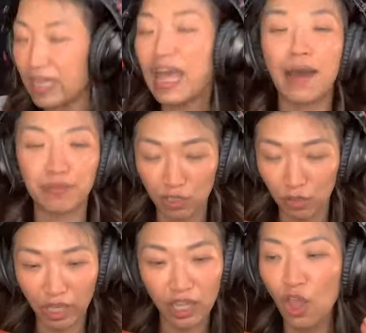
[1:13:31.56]

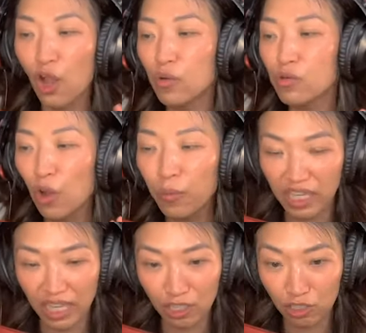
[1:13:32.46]
Absolutely. No
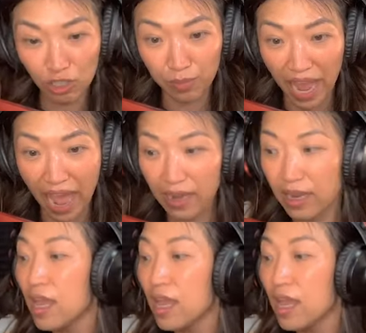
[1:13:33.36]
mediation to be had.